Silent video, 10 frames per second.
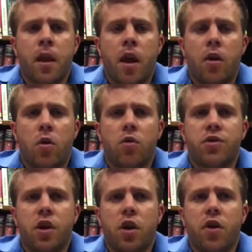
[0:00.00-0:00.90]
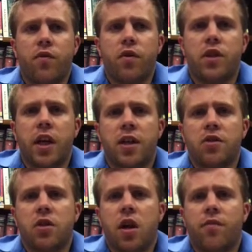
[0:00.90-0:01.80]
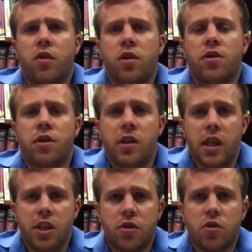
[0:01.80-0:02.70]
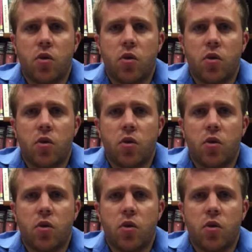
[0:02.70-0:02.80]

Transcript: And also, if you take into account foreign jurisdictions,